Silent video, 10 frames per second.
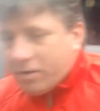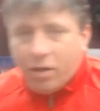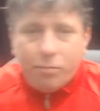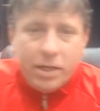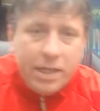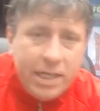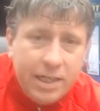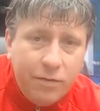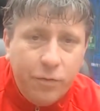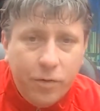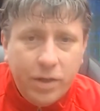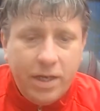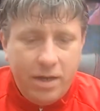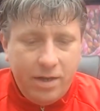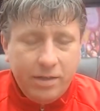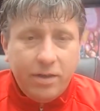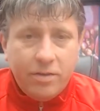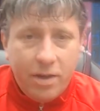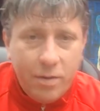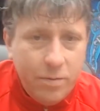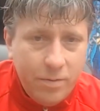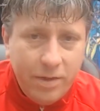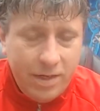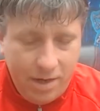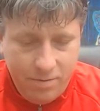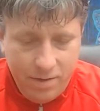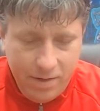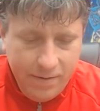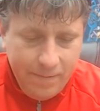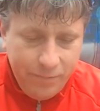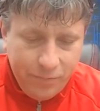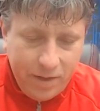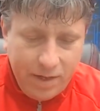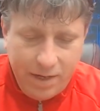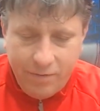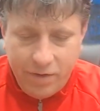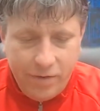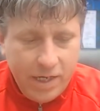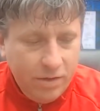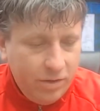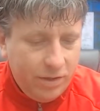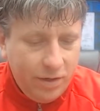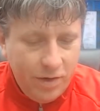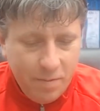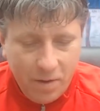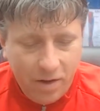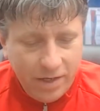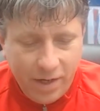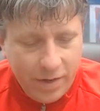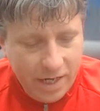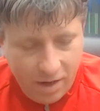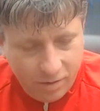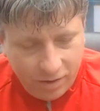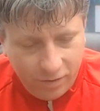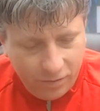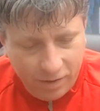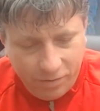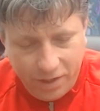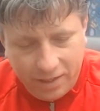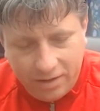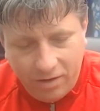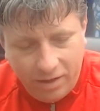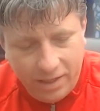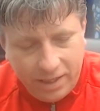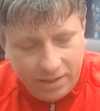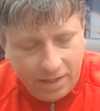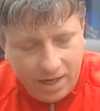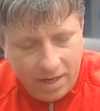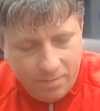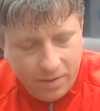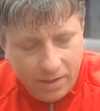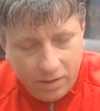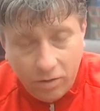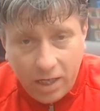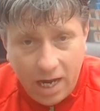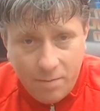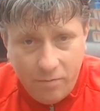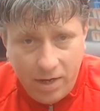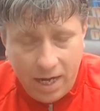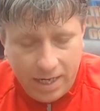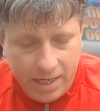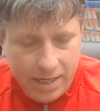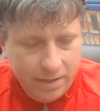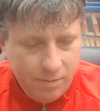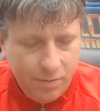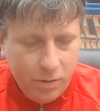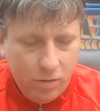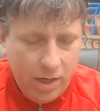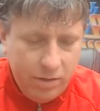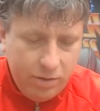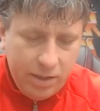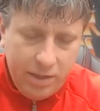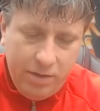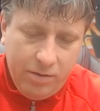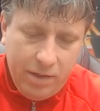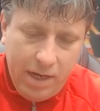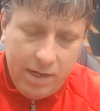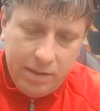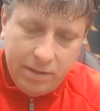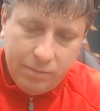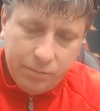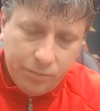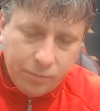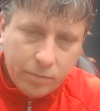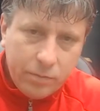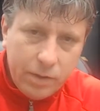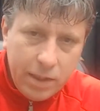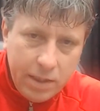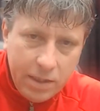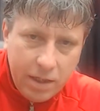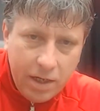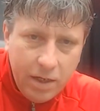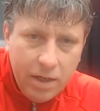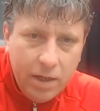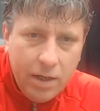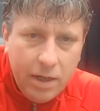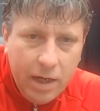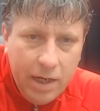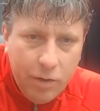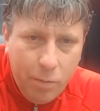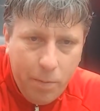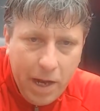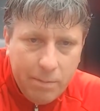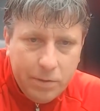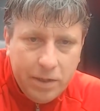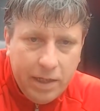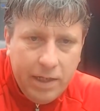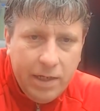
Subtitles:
bring these in for you. Don't know, if they're any good to you, but he knows I love little things like this. Not gaming related, but quite interesting nonetheless. This is a little Pepsi